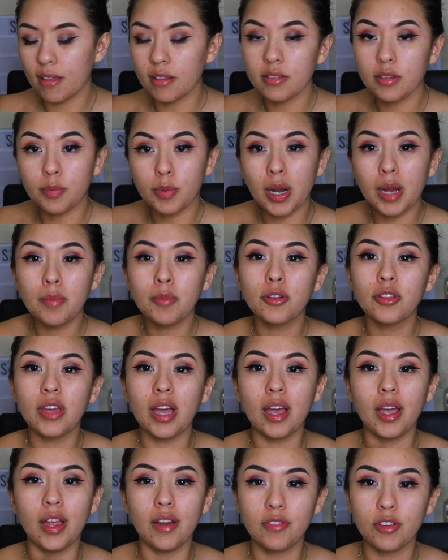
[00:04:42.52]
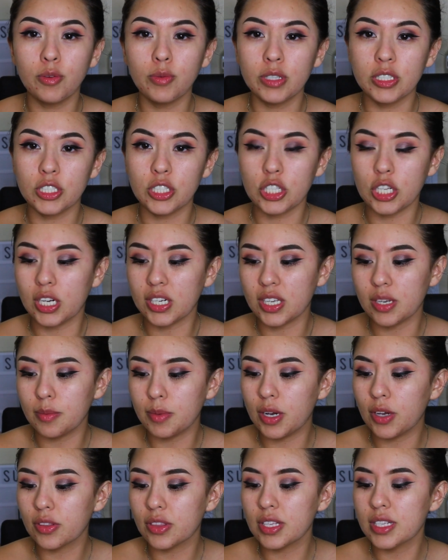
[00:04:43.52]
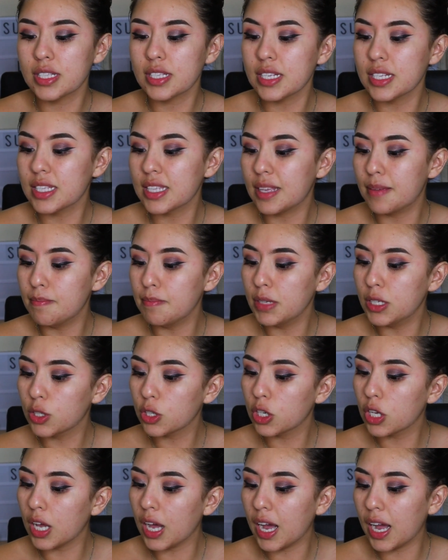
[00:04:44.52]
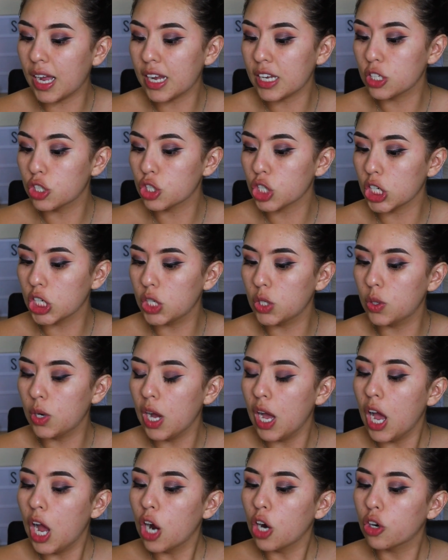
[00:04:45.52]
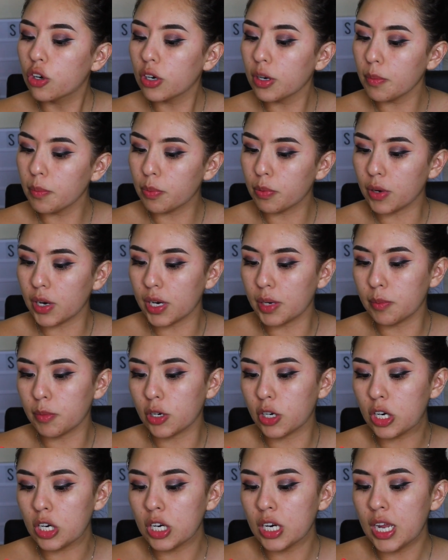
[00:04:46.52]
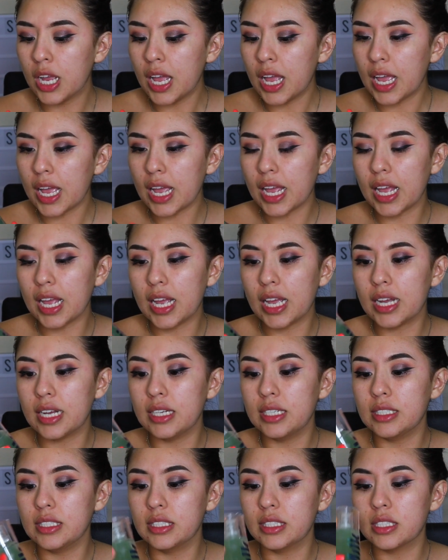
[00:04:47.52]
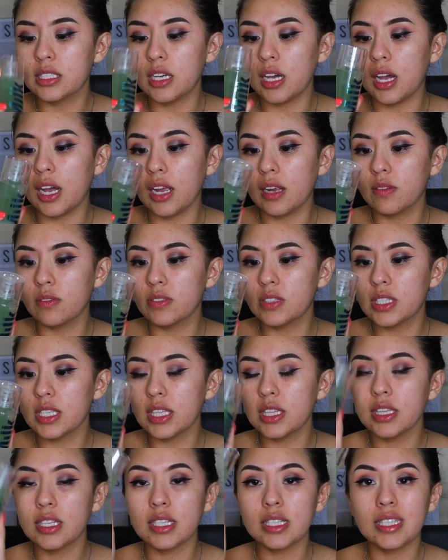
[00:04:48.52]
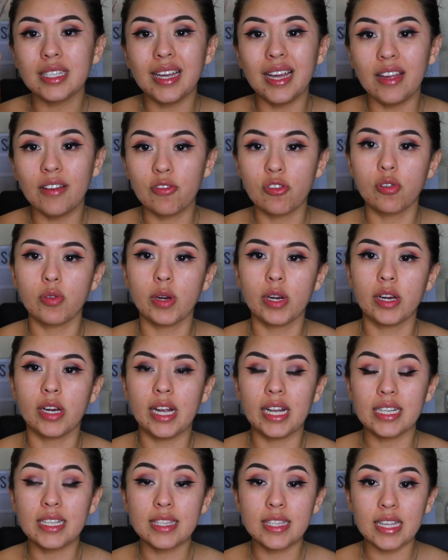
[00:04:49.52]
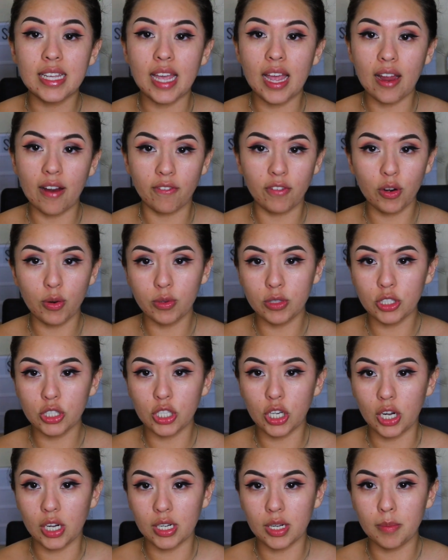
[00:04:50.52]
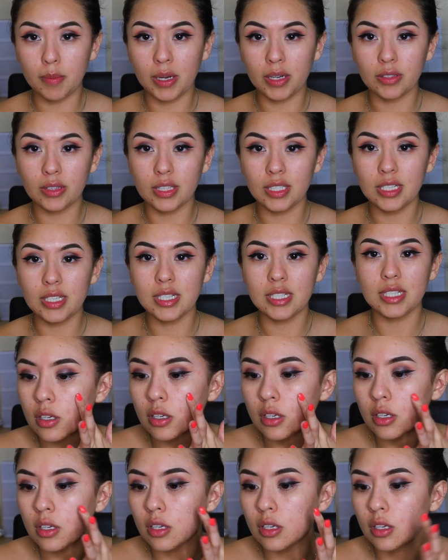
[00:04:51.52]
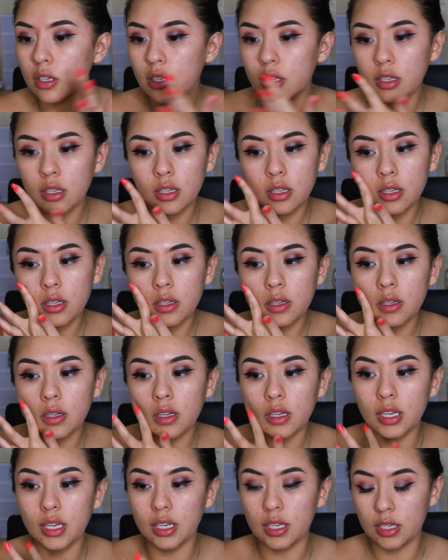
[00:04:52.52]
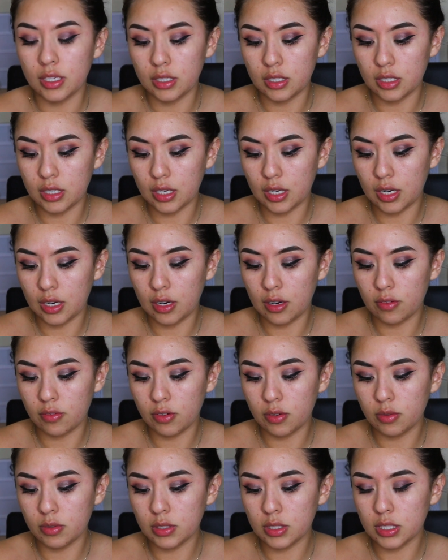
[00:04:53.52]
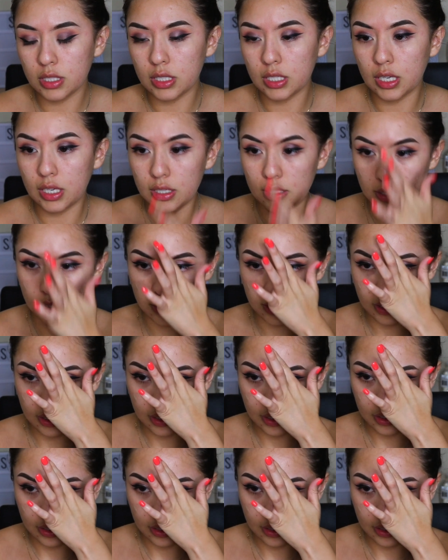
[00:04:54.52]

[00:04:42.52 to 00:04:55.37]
The primer that everyone is talking about, this is the Milk Hydro Grip Primer, and I've seen this everywhere. I see everyone talk about this, and everyone says